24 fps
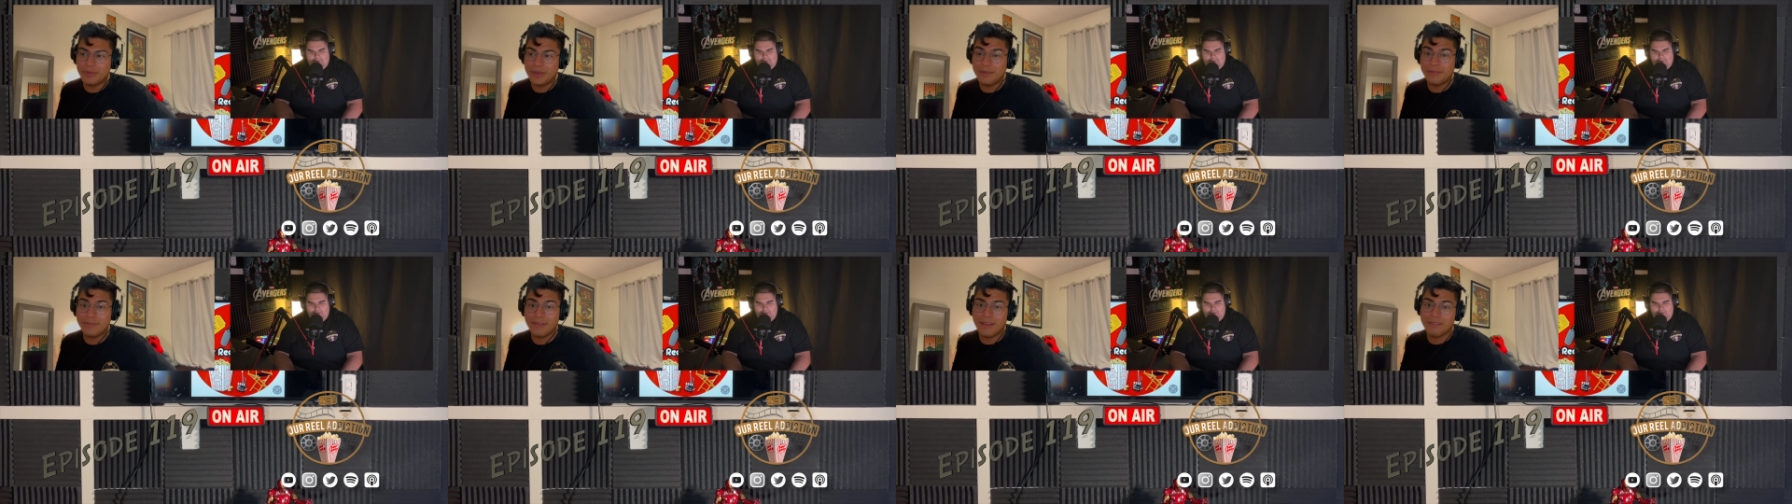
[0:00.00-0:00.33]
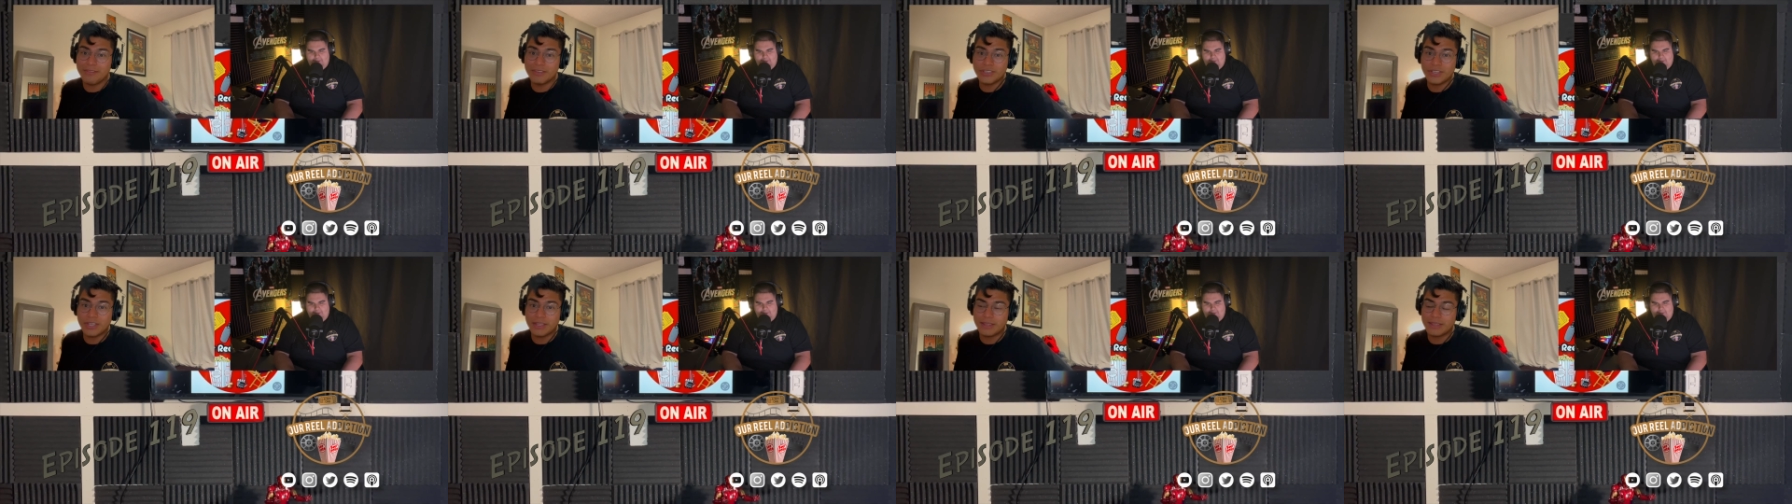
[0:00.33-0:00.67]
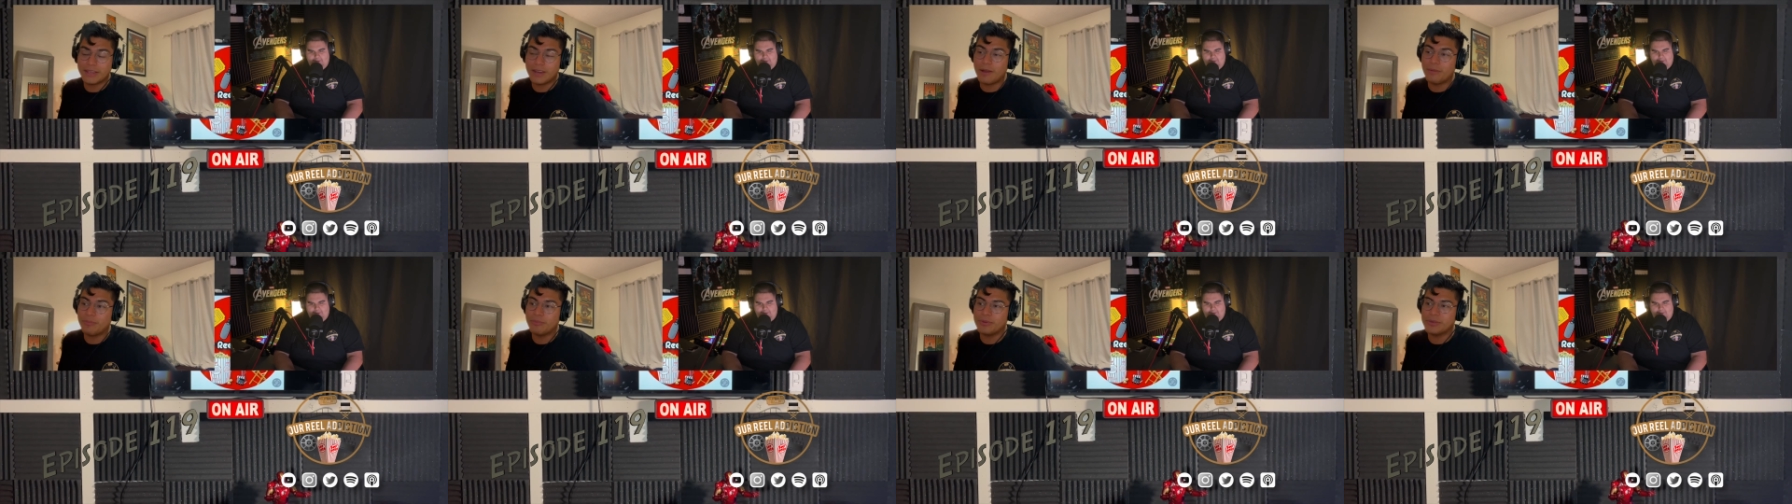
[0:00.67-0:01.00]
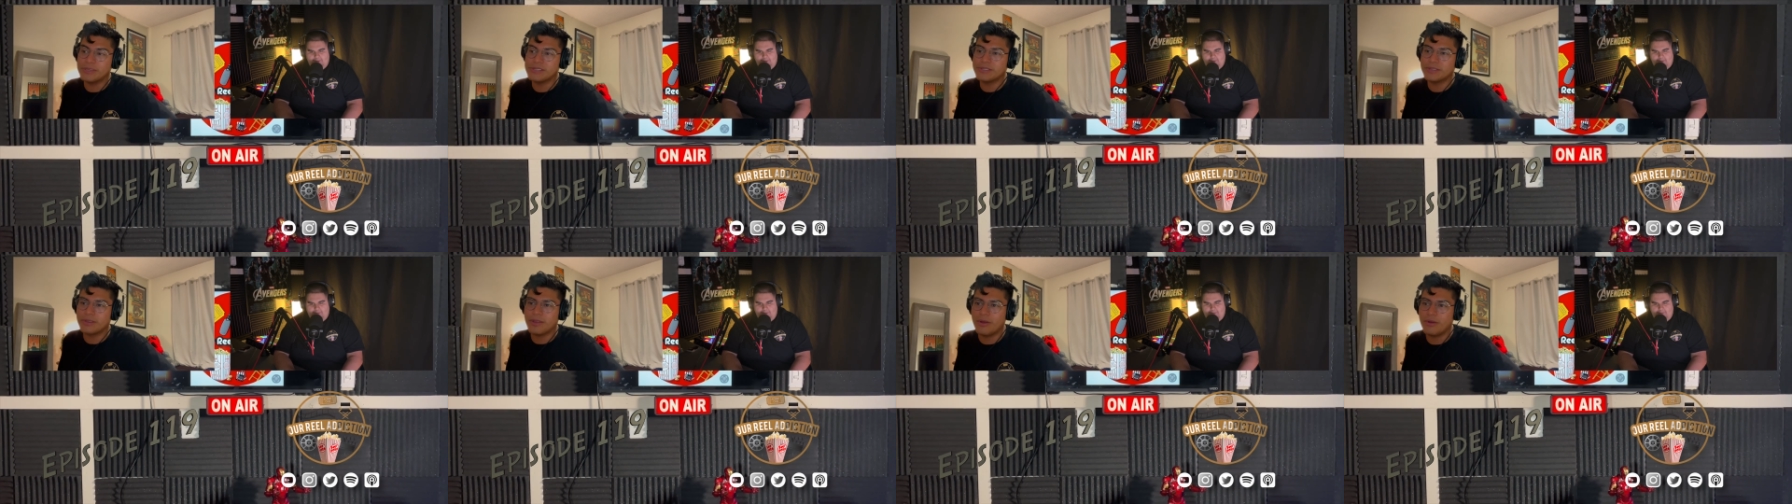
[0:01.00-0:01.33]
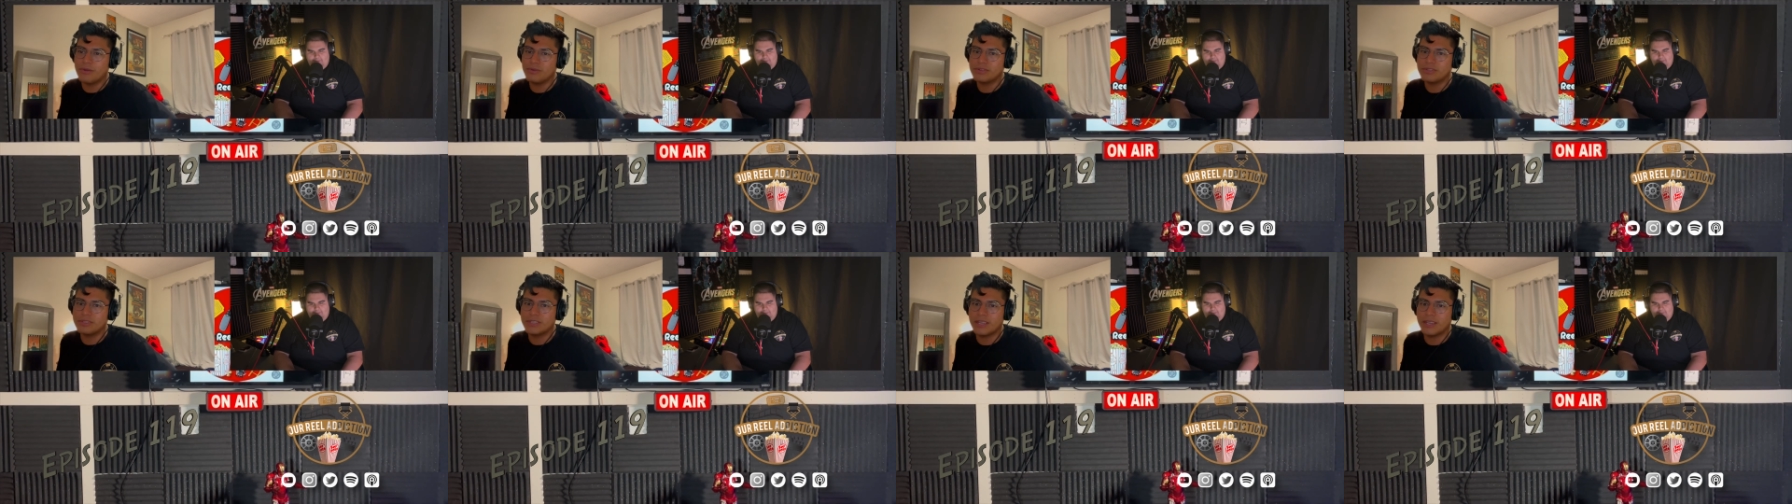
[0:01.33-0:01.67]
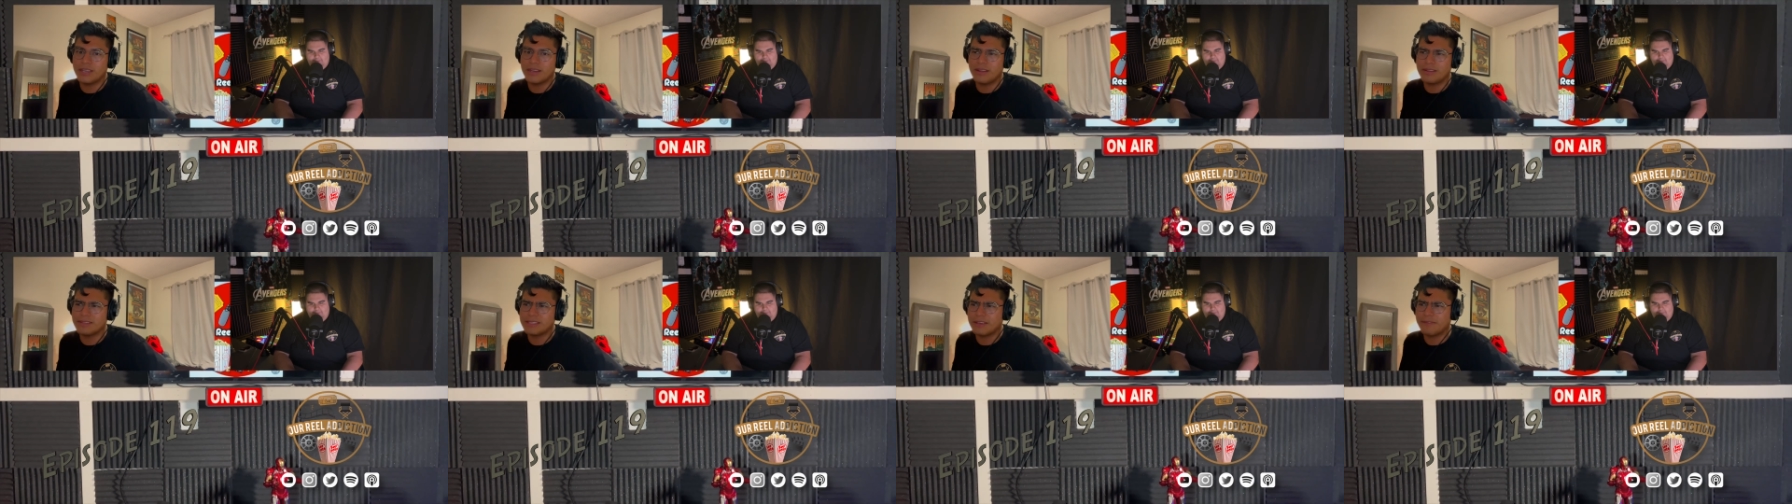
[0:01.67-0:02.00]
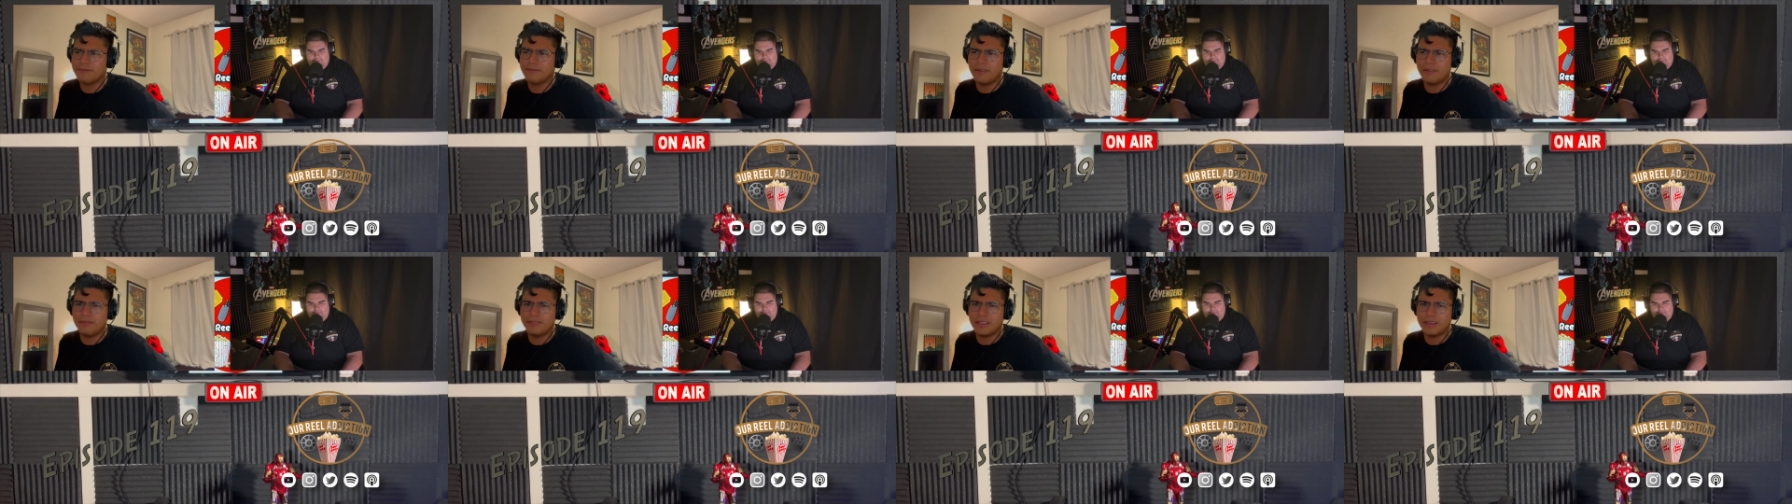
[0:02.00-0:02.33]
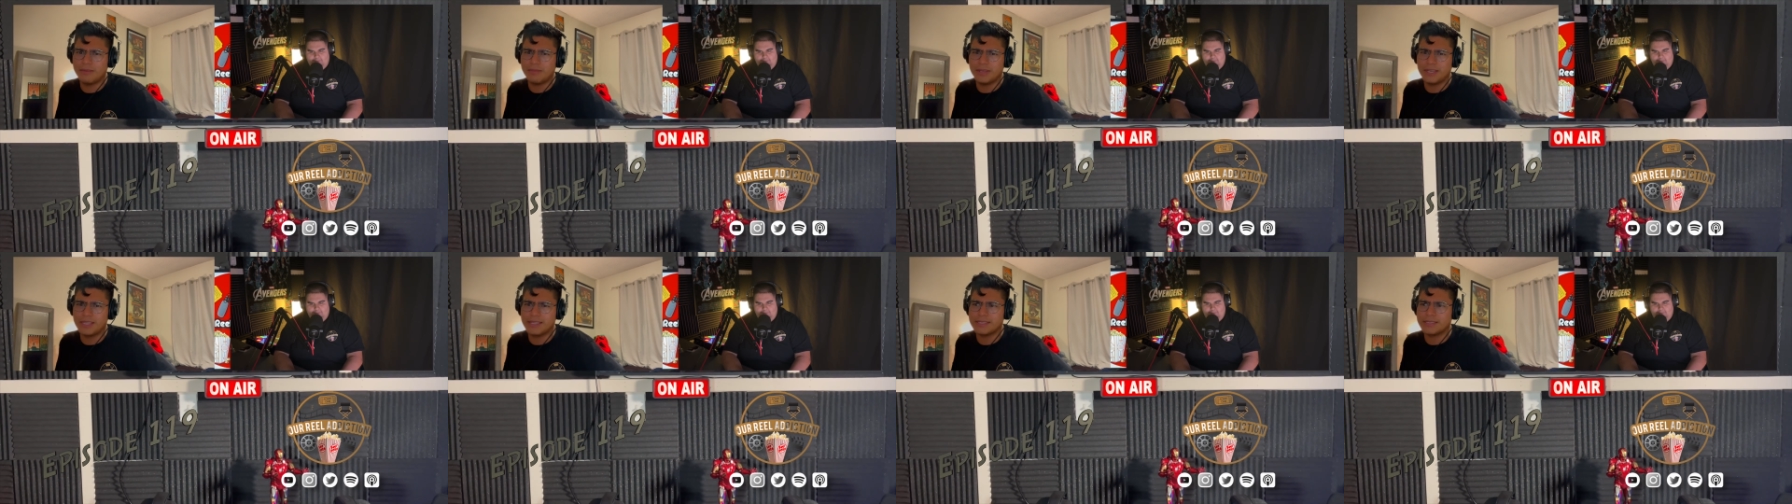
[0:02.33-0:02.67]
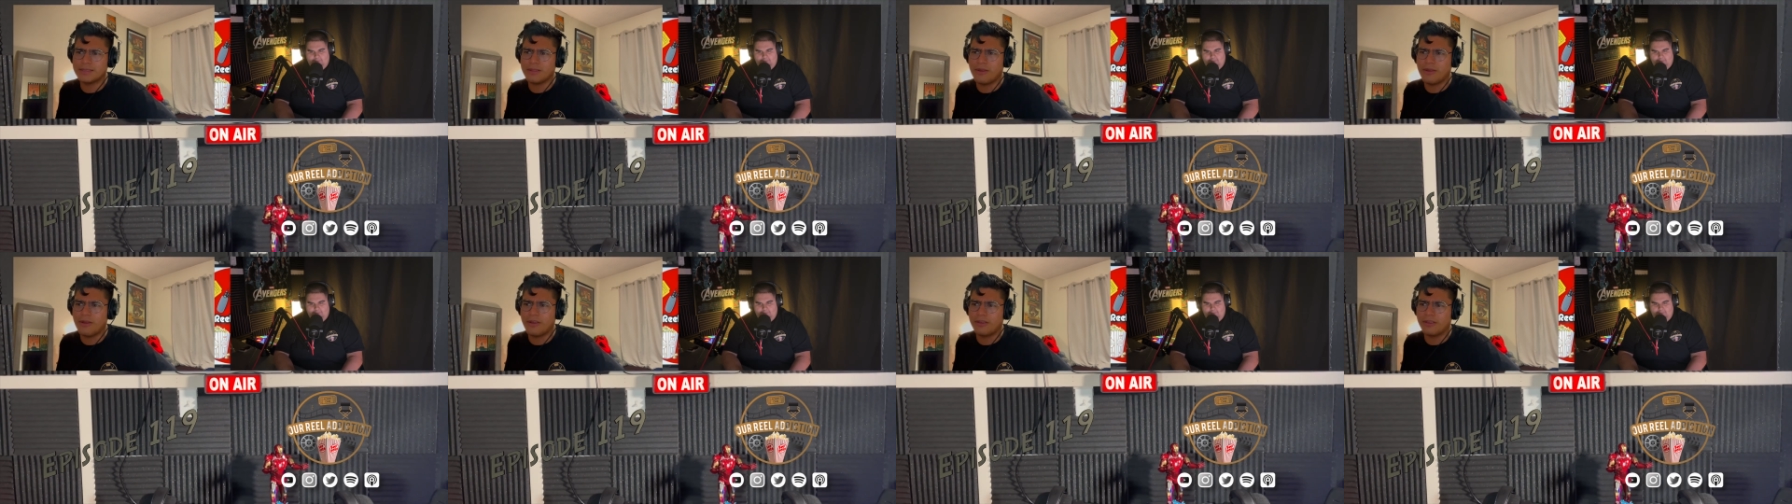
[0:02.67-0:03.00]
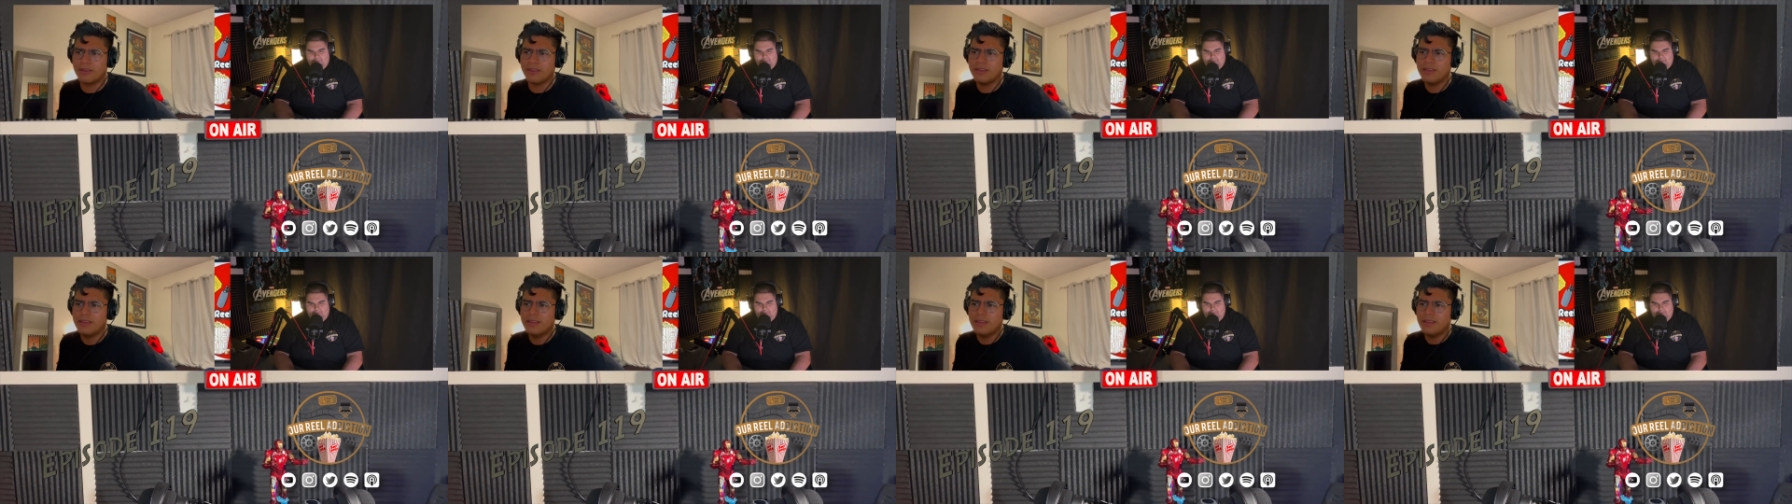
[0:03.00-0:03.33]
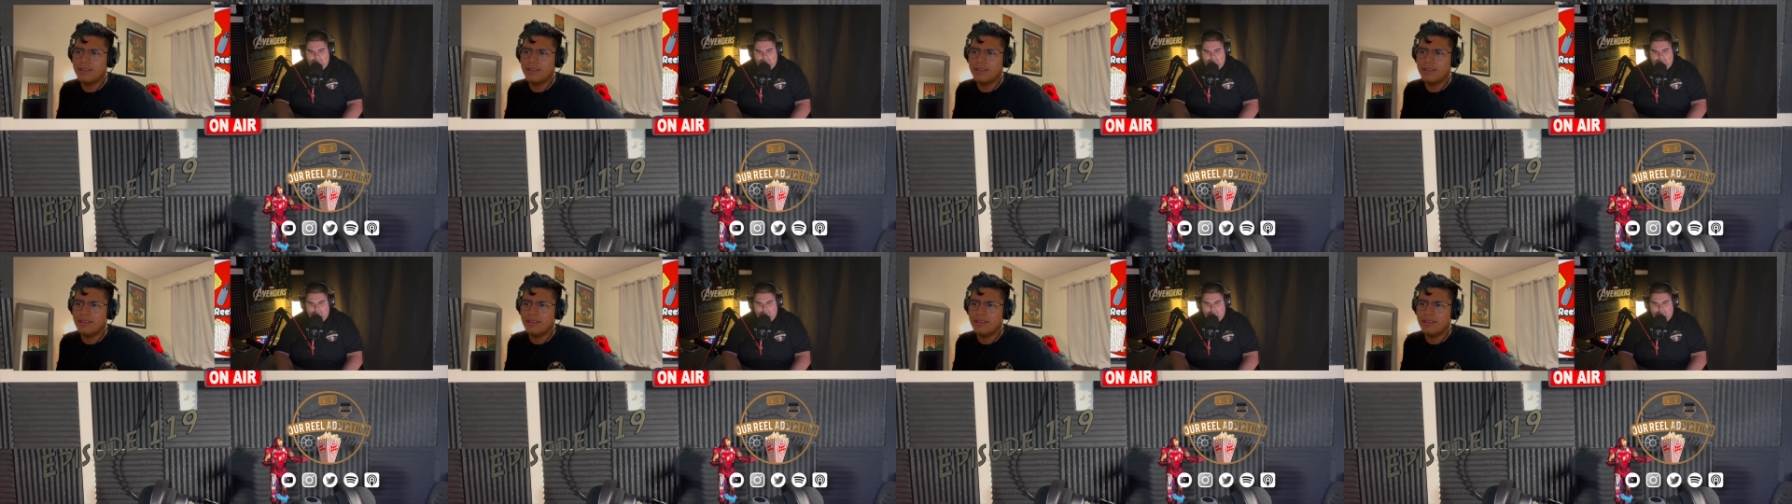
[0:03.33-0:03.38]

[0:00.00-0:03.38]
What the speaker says: If you haven't checked it out, please go check it out. It's like 15 minutes long.